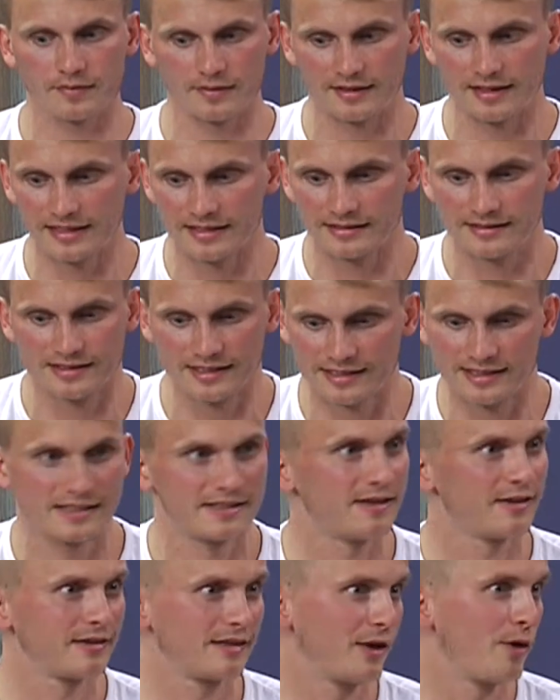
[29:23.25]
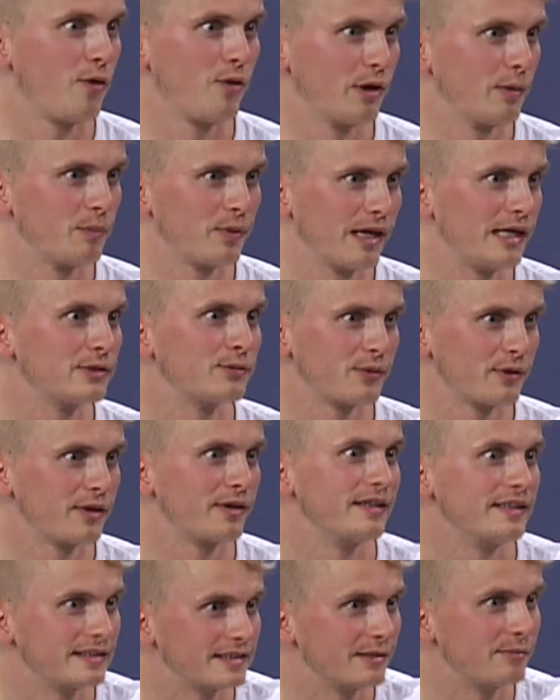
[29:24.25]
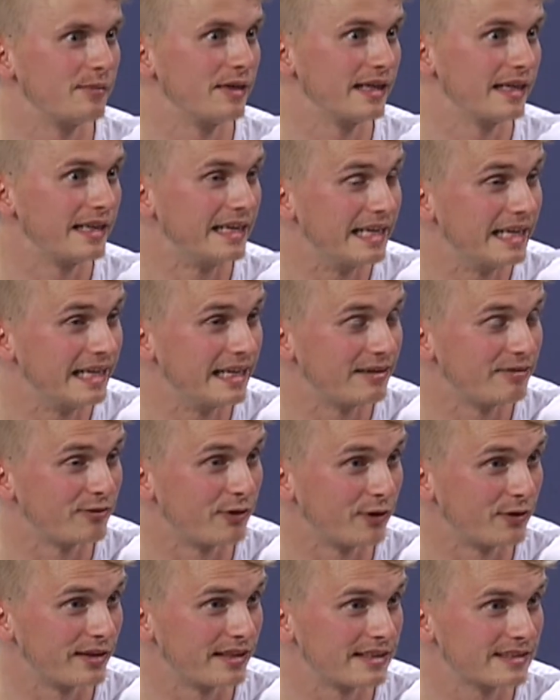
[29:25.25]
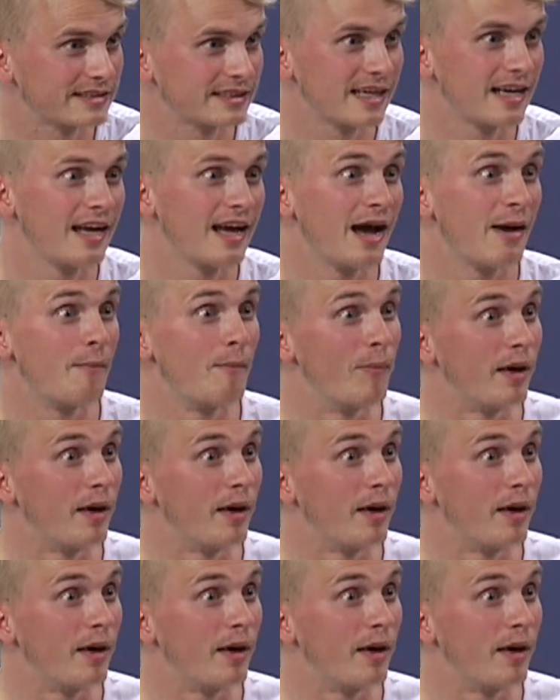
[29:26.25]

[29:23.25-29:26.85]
this this is not the only place where it's the big need for this, ah.